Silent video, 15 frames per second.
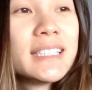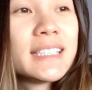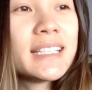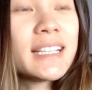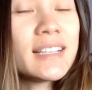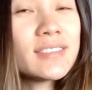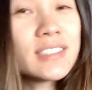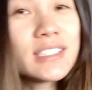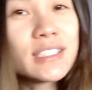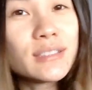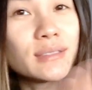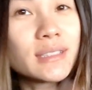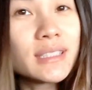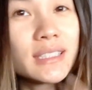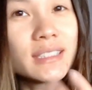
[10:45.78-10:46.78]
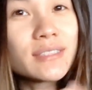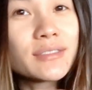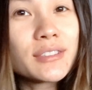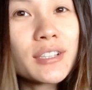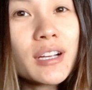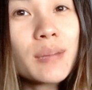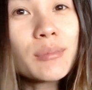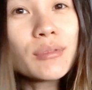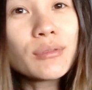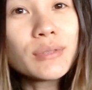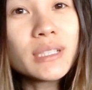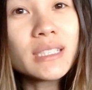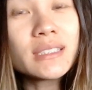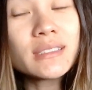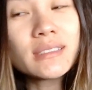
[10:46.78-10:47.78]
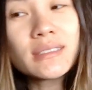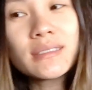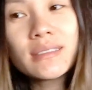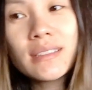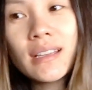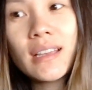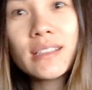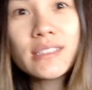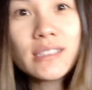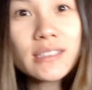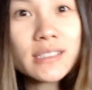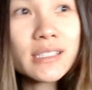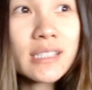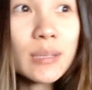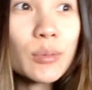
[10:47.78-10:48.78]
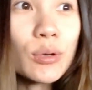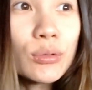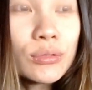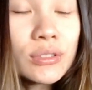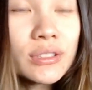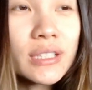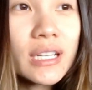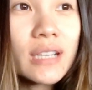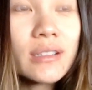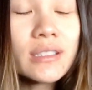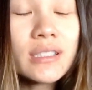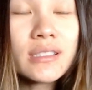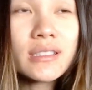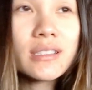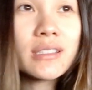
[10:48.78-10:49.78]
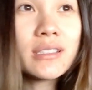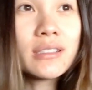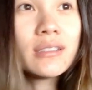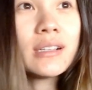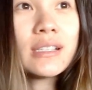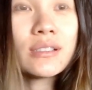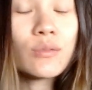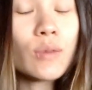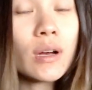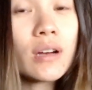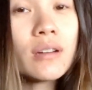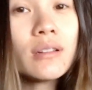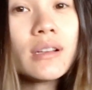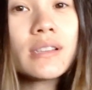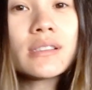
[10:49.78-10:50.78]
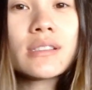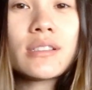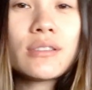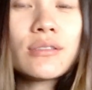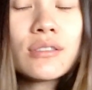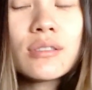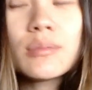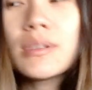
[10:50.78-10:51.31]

then have to deal with this for a couple weeks, and since I'm older now, it doesn't heal as well as it used to